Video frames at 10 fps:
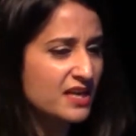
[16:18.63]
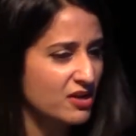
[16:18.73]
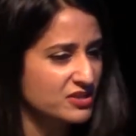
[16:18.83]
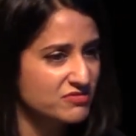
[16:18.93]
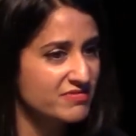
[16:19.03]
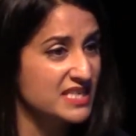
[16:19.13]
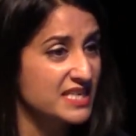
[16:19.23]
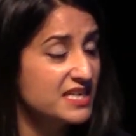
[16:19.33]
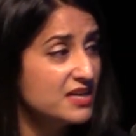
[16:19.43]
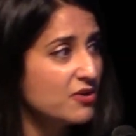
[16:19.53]
the last
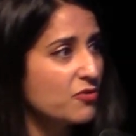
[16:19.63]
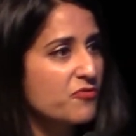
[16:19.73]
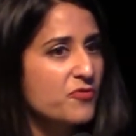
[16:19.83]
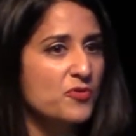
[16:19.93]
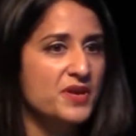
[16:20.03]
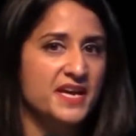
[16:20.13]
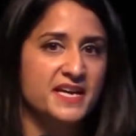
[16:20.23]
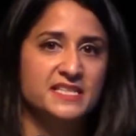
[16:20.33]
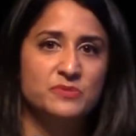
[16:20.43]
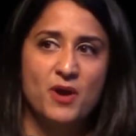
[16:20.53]
3 or 4
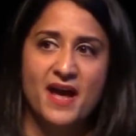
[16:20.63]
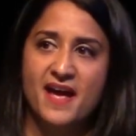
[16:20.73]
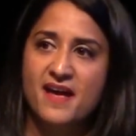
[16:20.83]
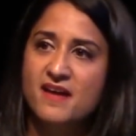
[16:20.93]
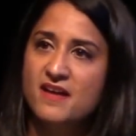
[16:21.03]
years where